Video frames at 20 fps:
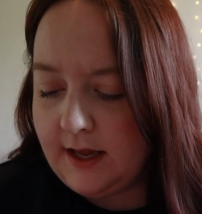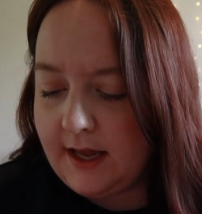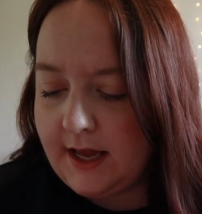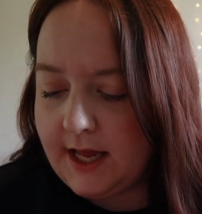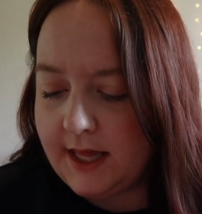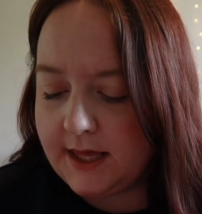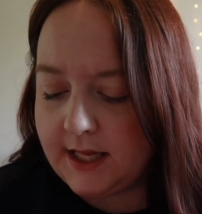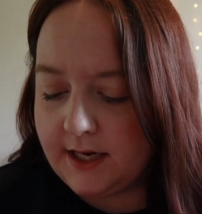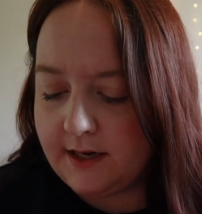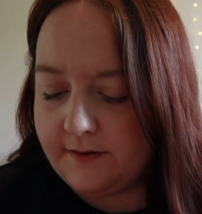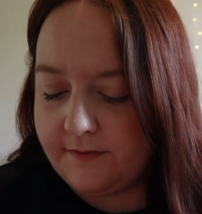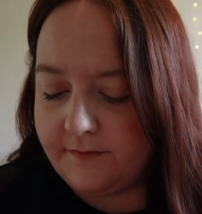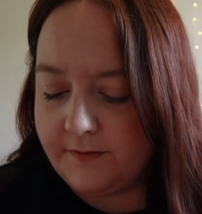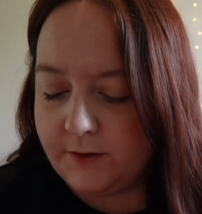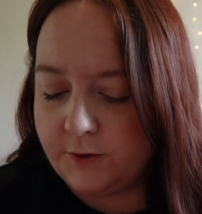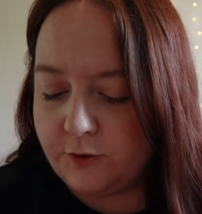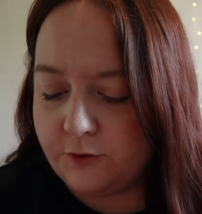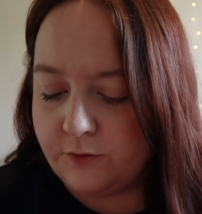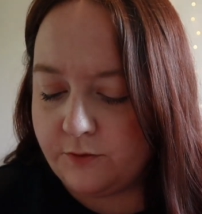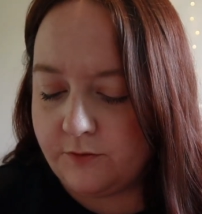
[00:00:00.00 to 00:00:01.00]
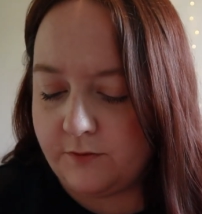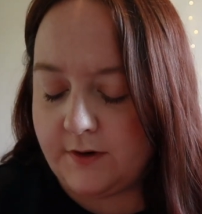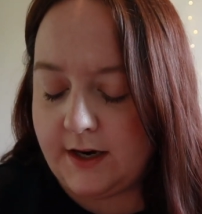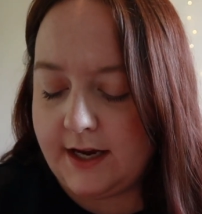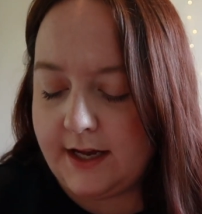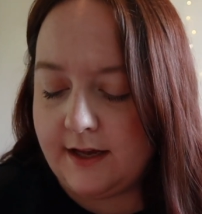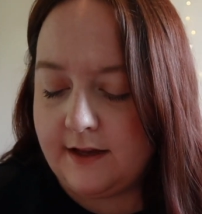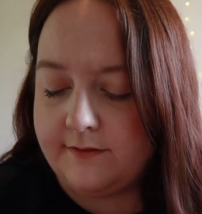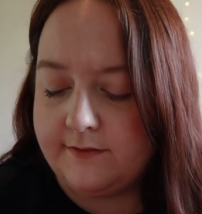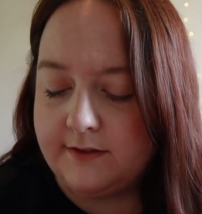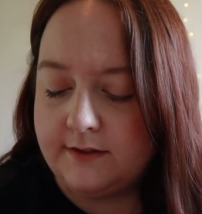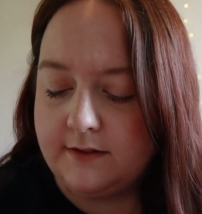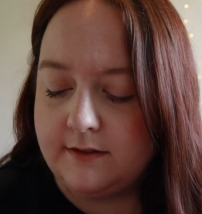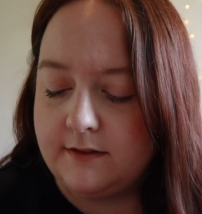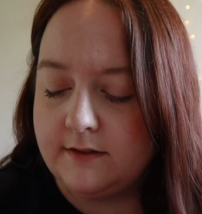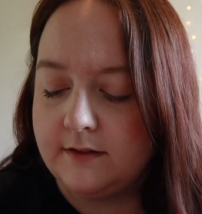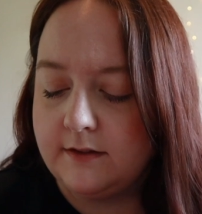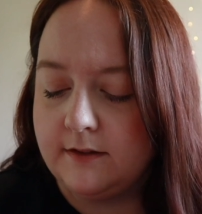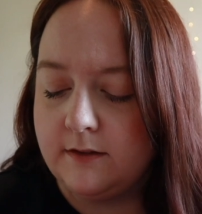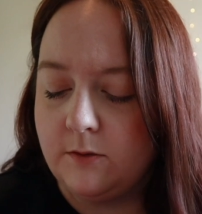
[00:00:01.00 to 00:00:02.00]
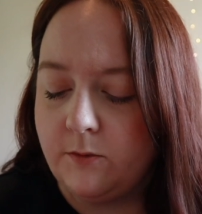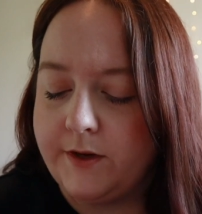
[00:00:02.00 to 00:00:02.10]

And then for travel,